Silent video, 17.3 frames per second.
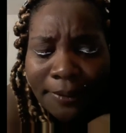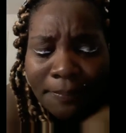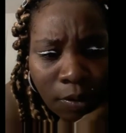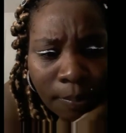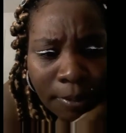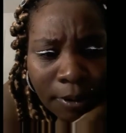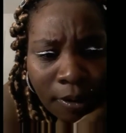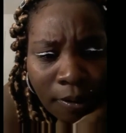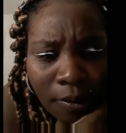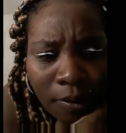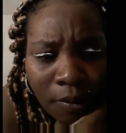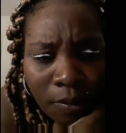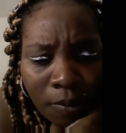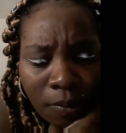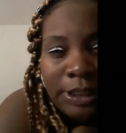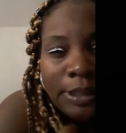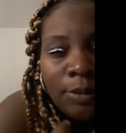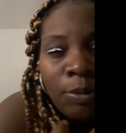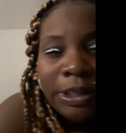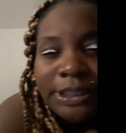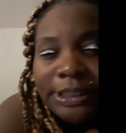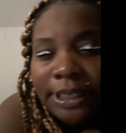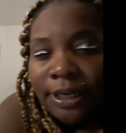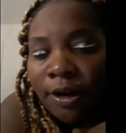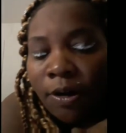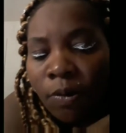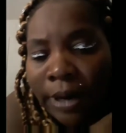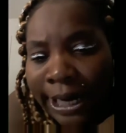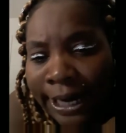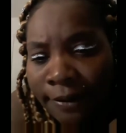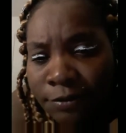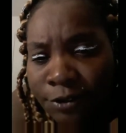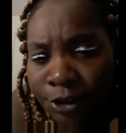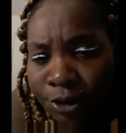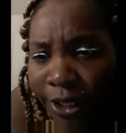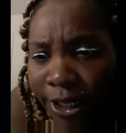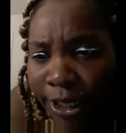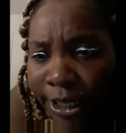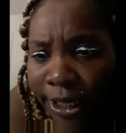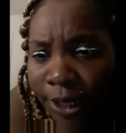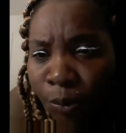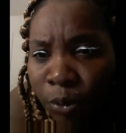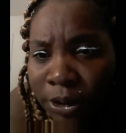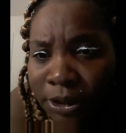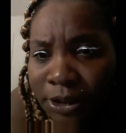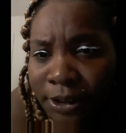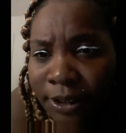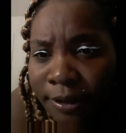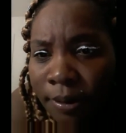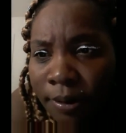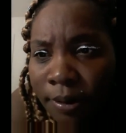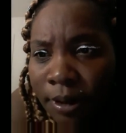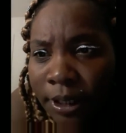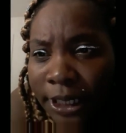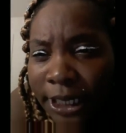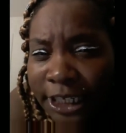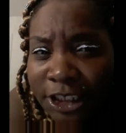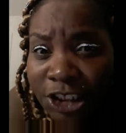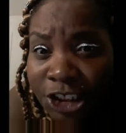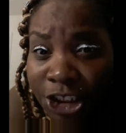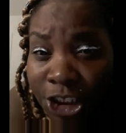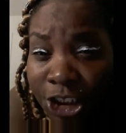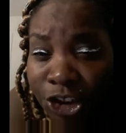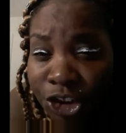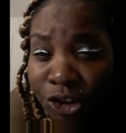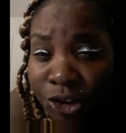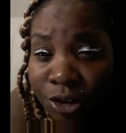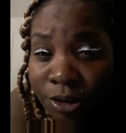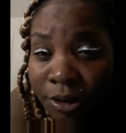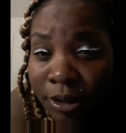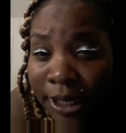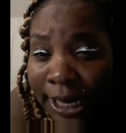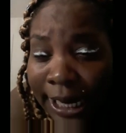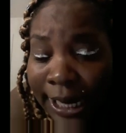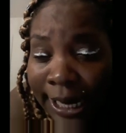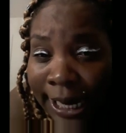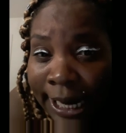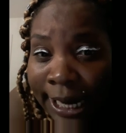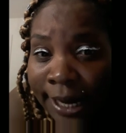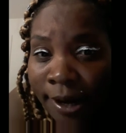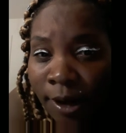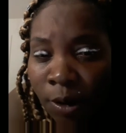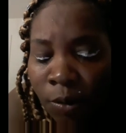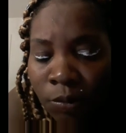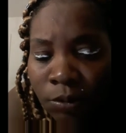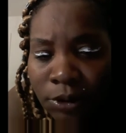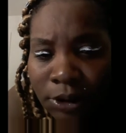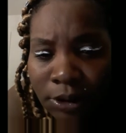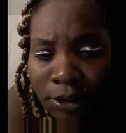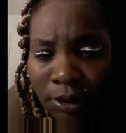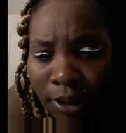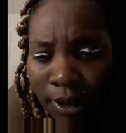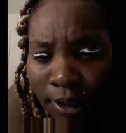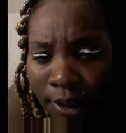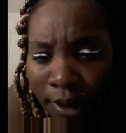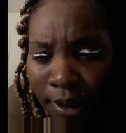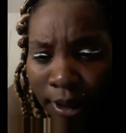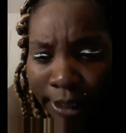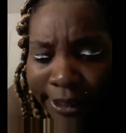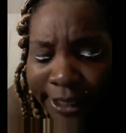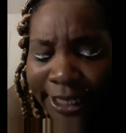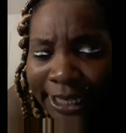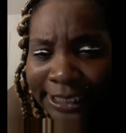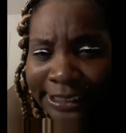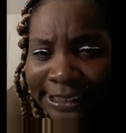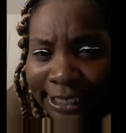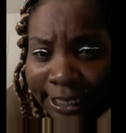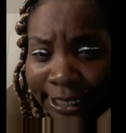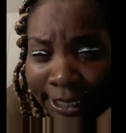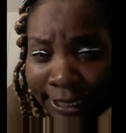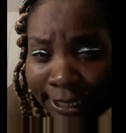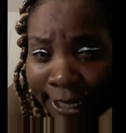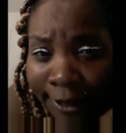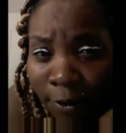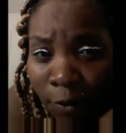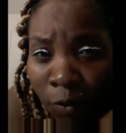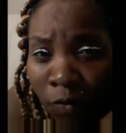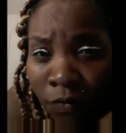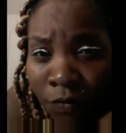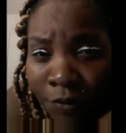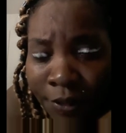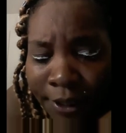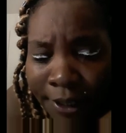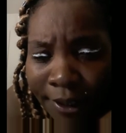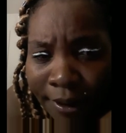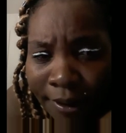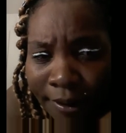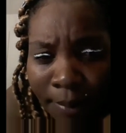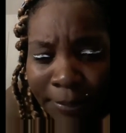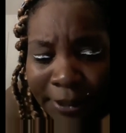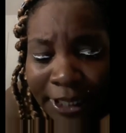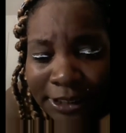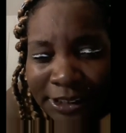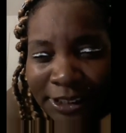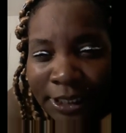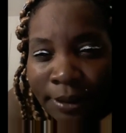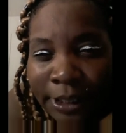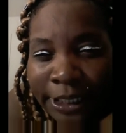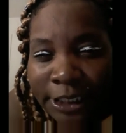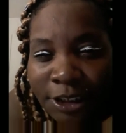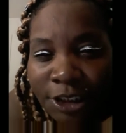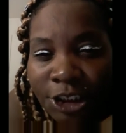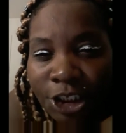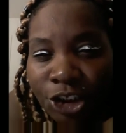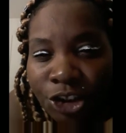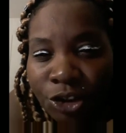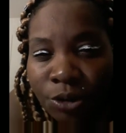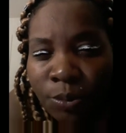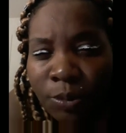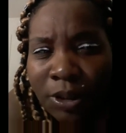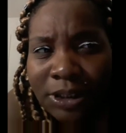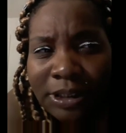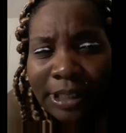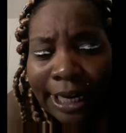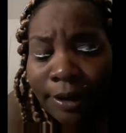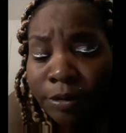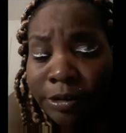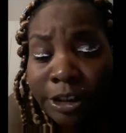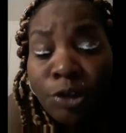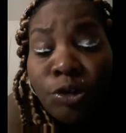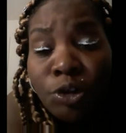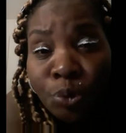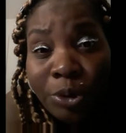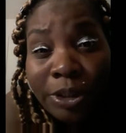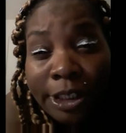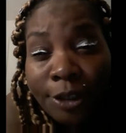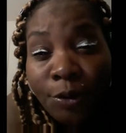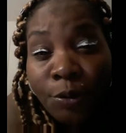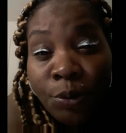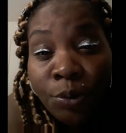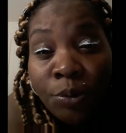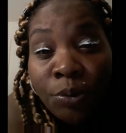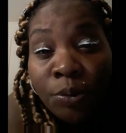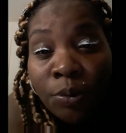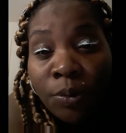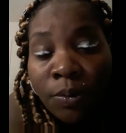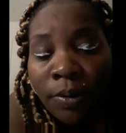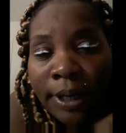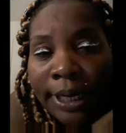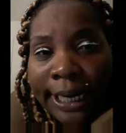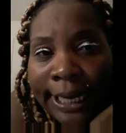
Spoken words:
Lo and behold, it wasn't long after he went to his teacher house. I think he stayed the night over there because his teacher was like, she was really cool.